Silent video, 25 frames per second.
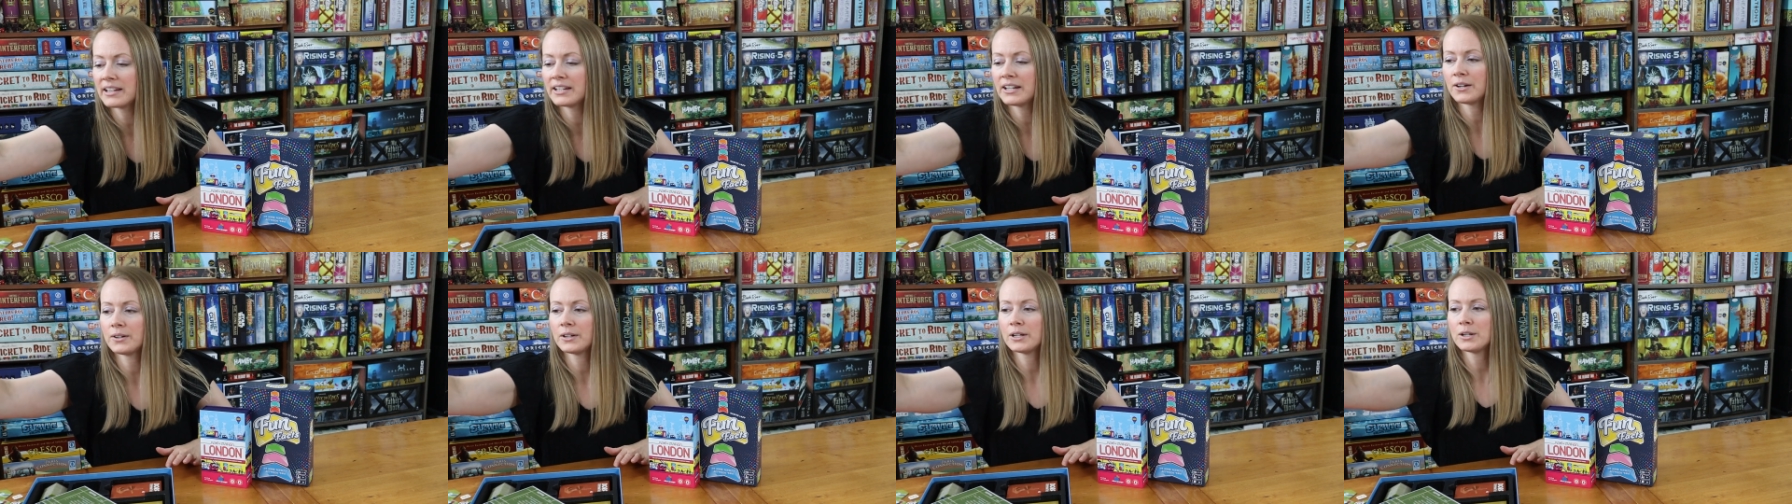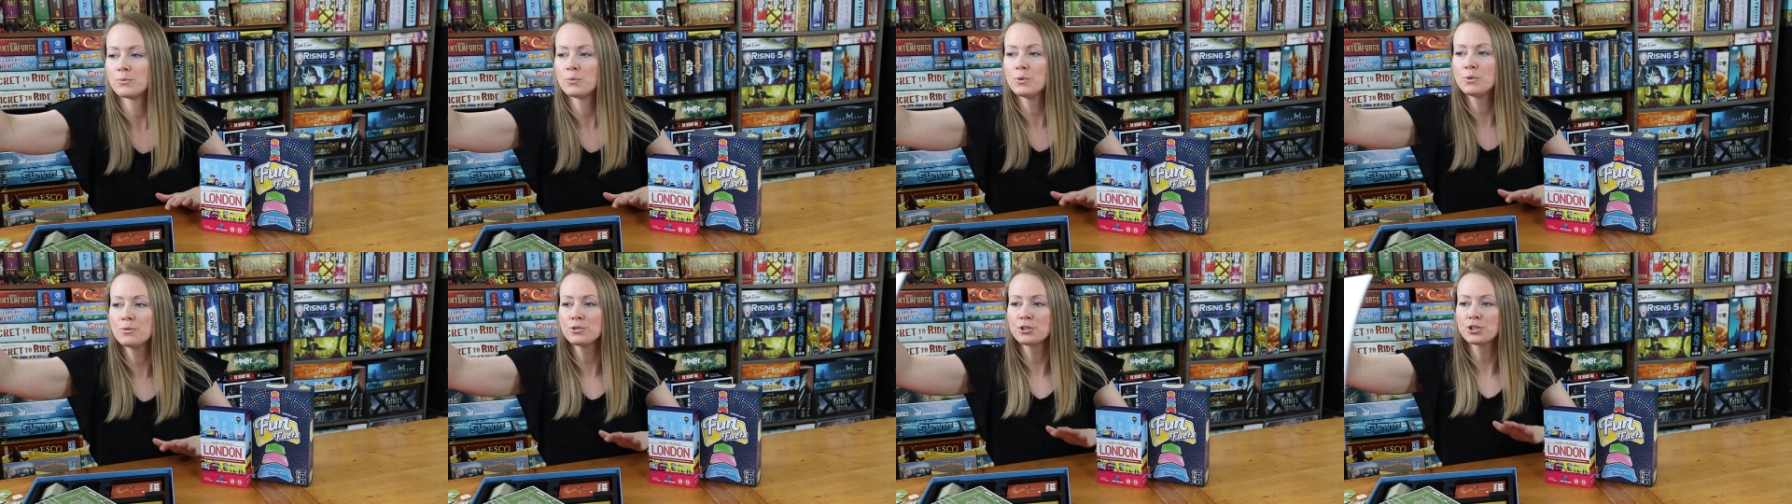Now I
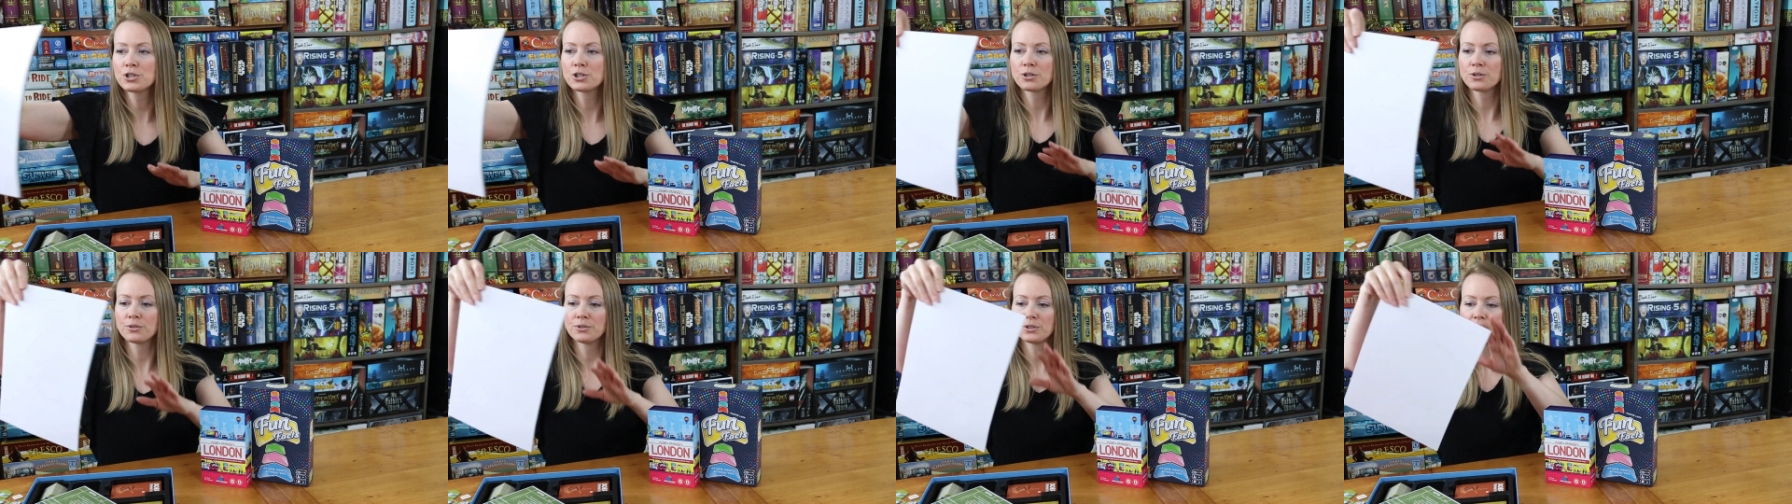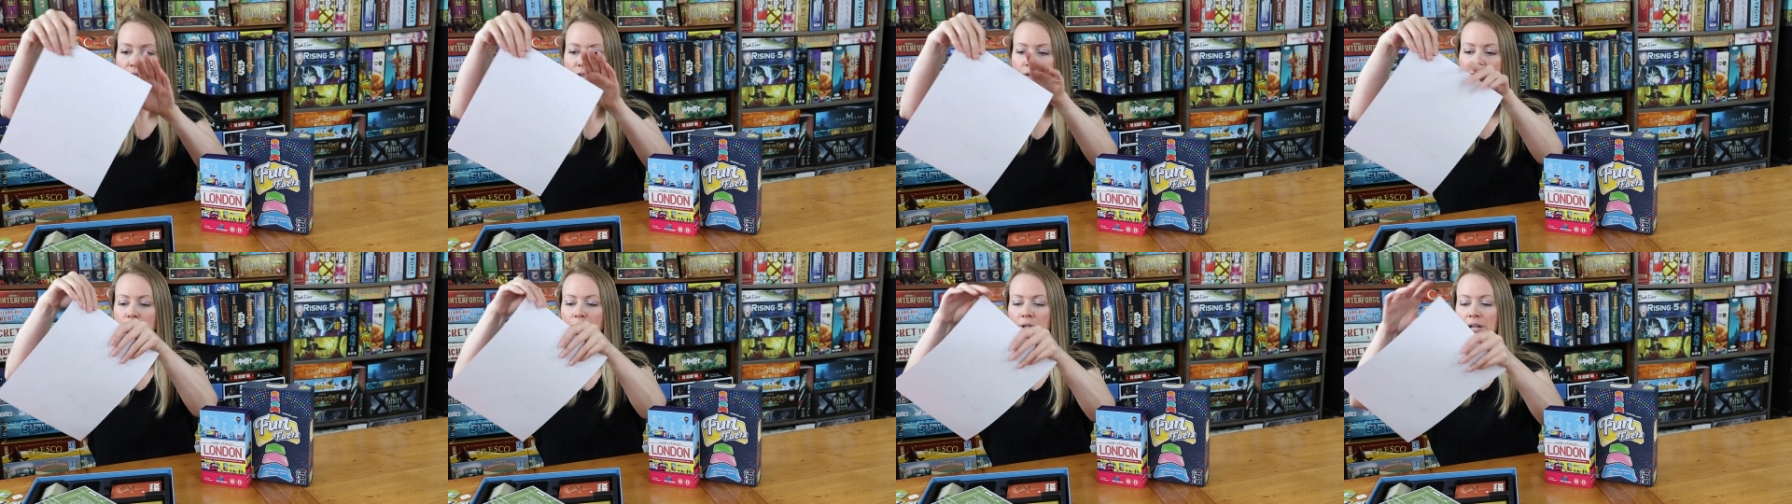won't show
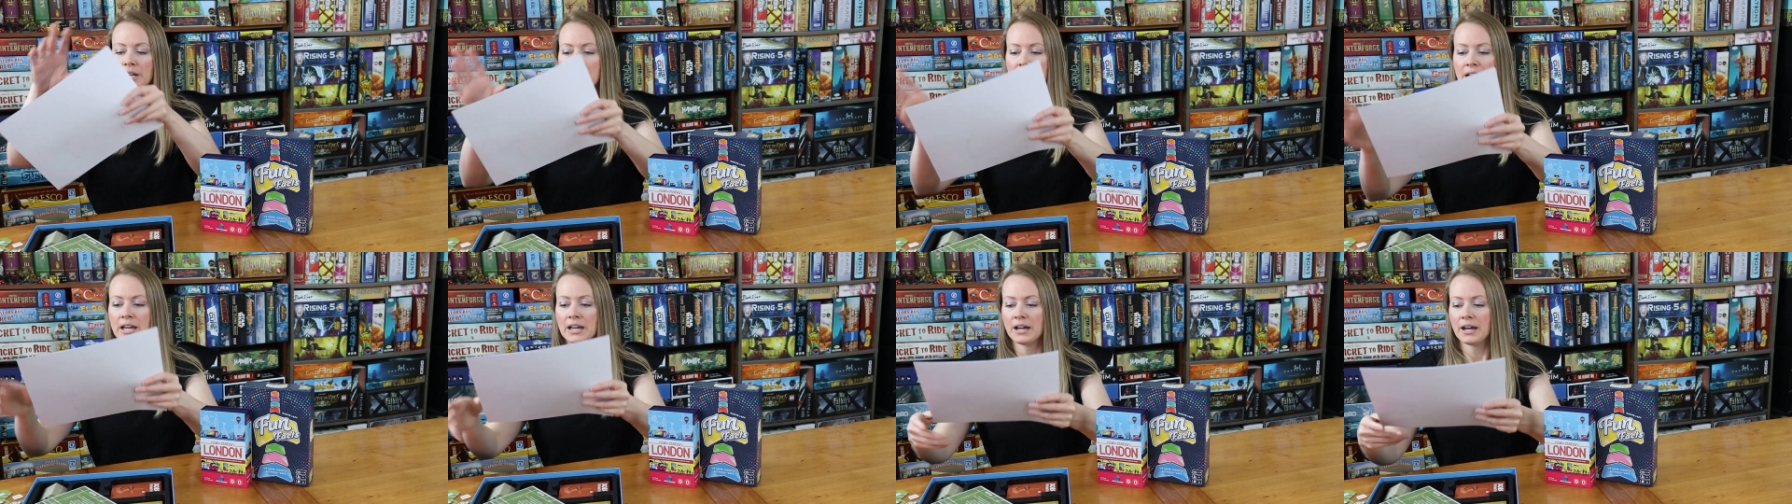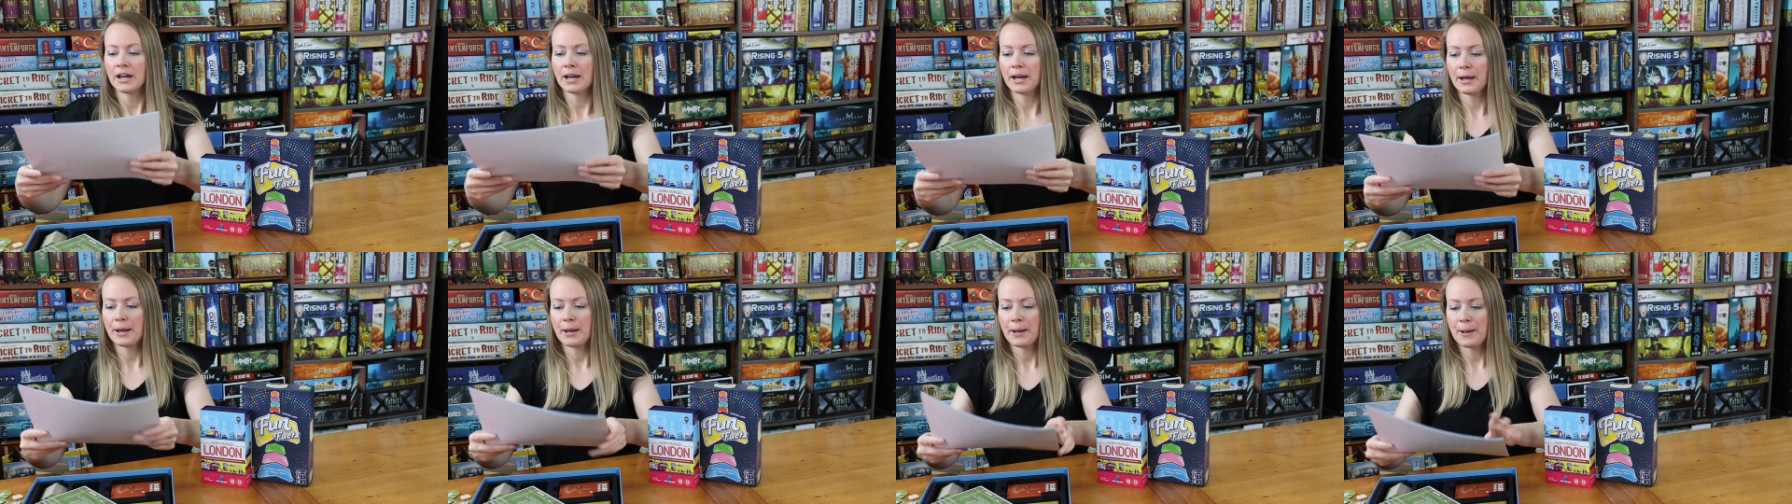you
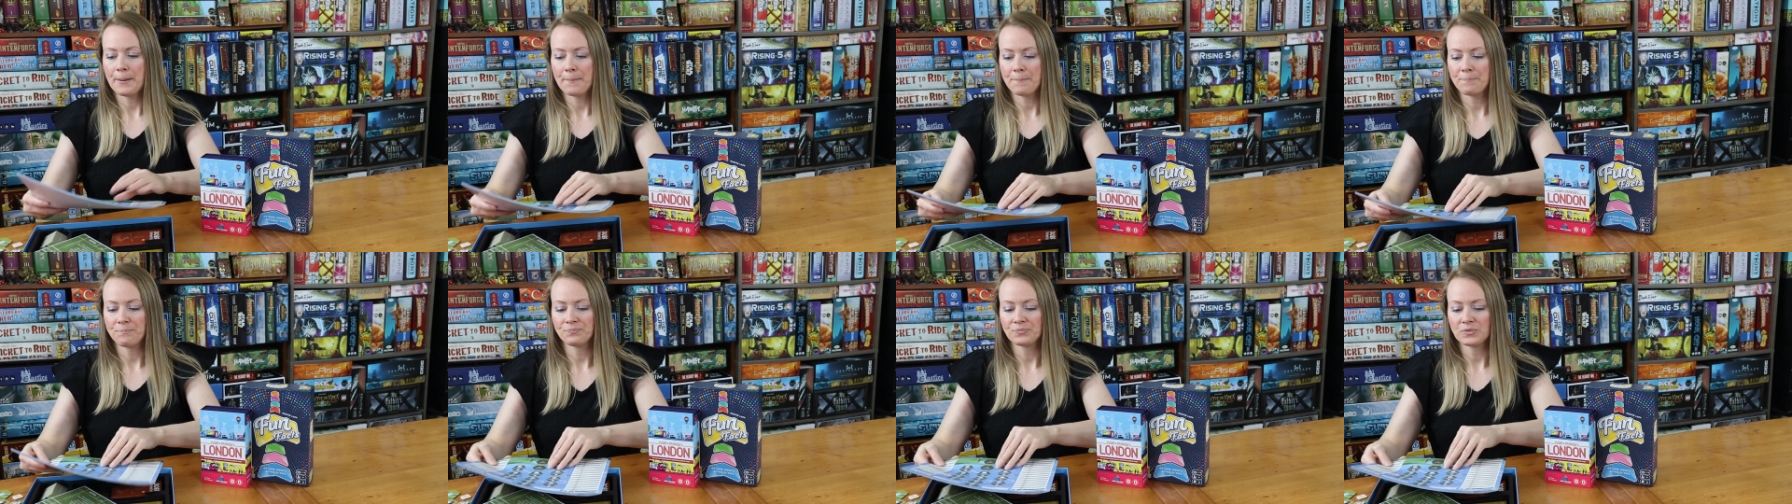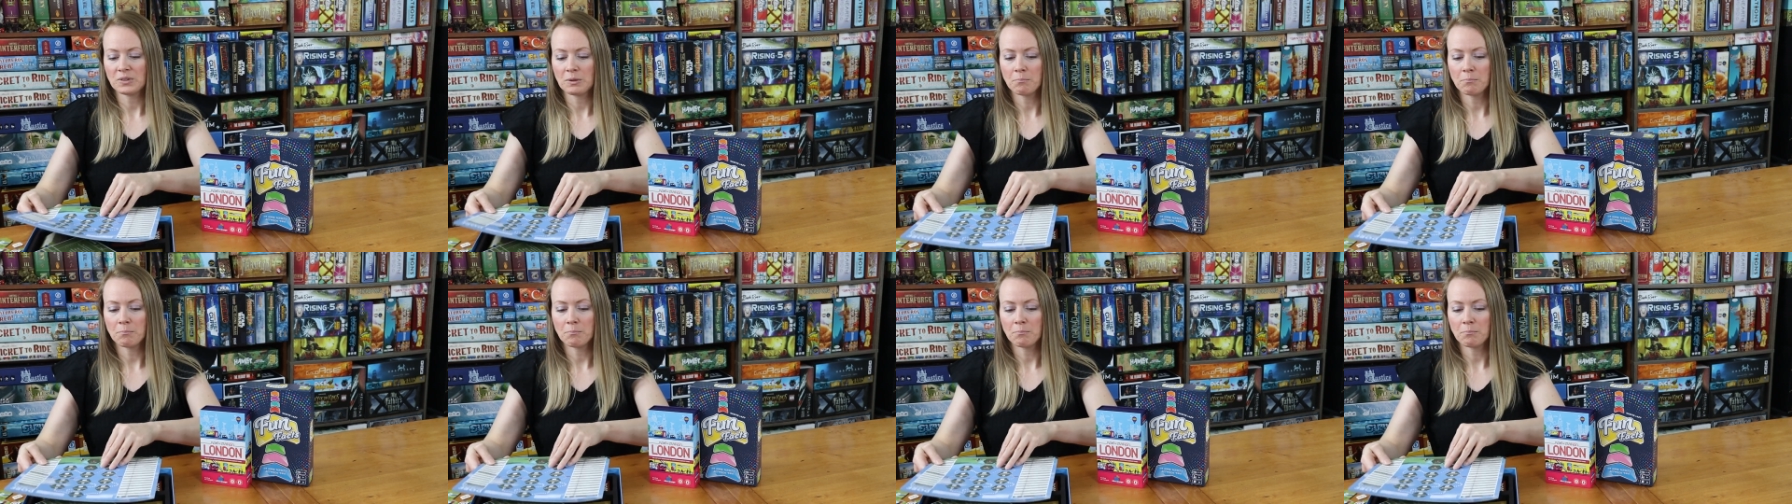um,